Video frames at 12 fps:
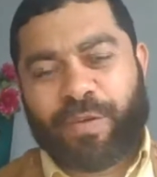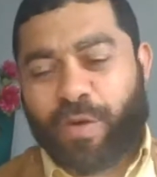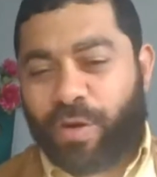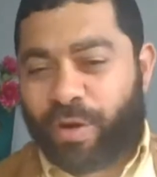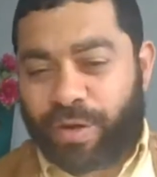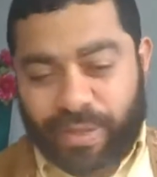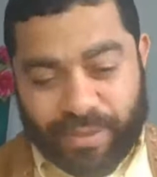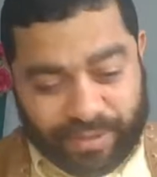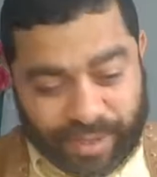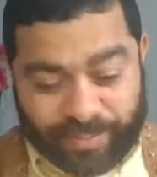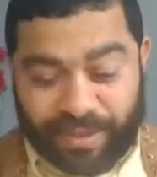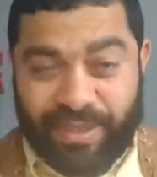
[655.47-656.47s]
for
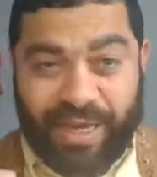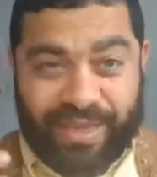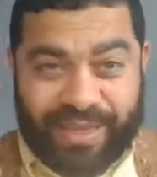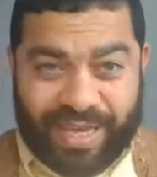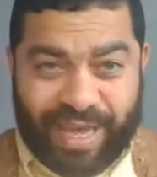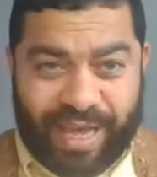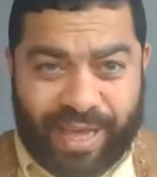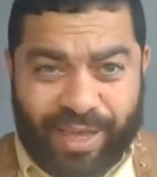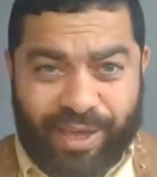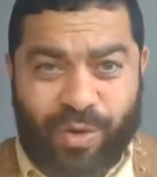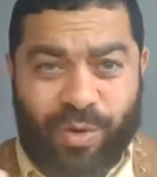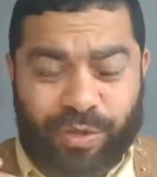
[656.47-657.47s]
something like the
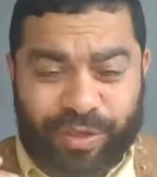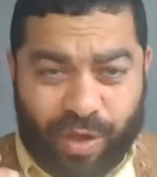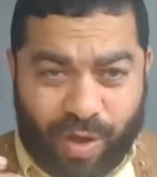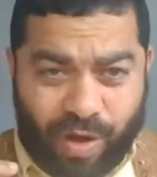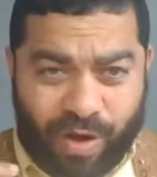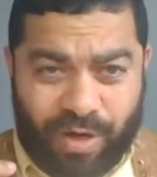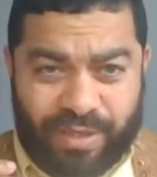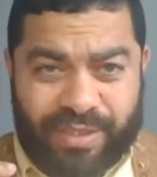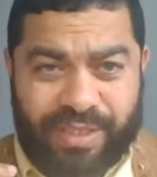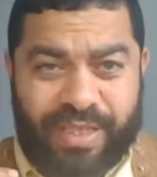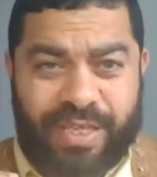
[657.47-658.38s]
eye or the heart